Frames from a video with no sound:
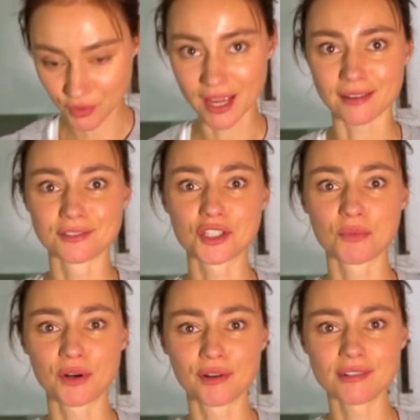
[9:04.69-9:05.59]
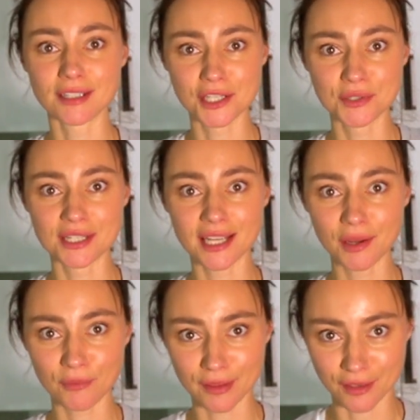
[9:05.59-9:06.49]
So yeah, tomorrow a new
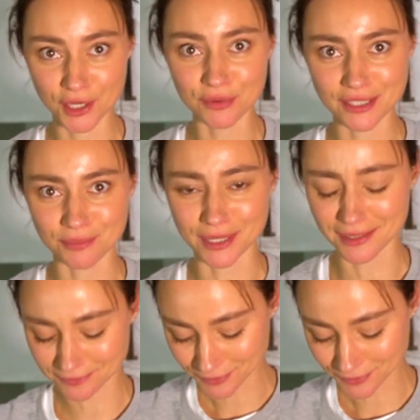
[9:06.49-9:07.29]
day with a new recipe.